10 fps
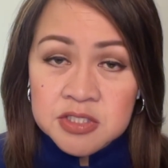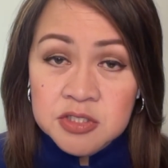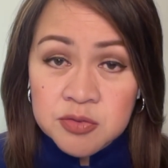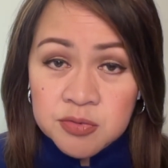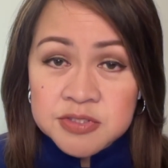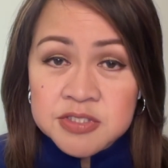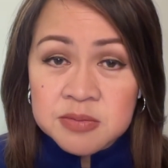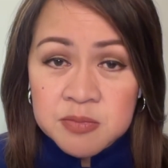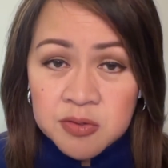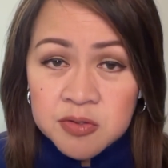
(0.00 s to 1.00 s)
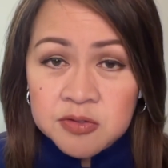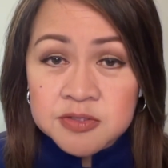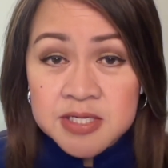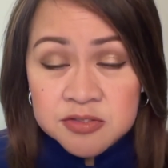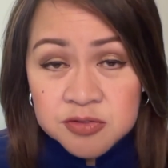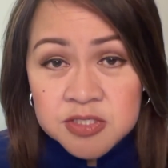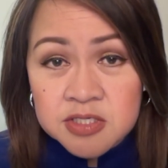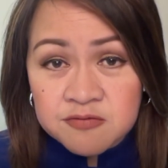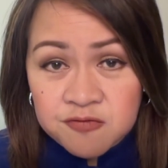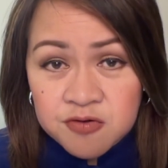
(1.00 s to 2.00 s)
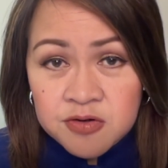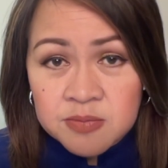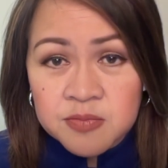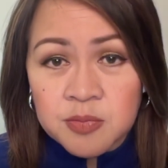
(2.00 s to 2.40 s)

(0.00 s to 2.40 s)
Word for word: Eucharistic miracles actually confirm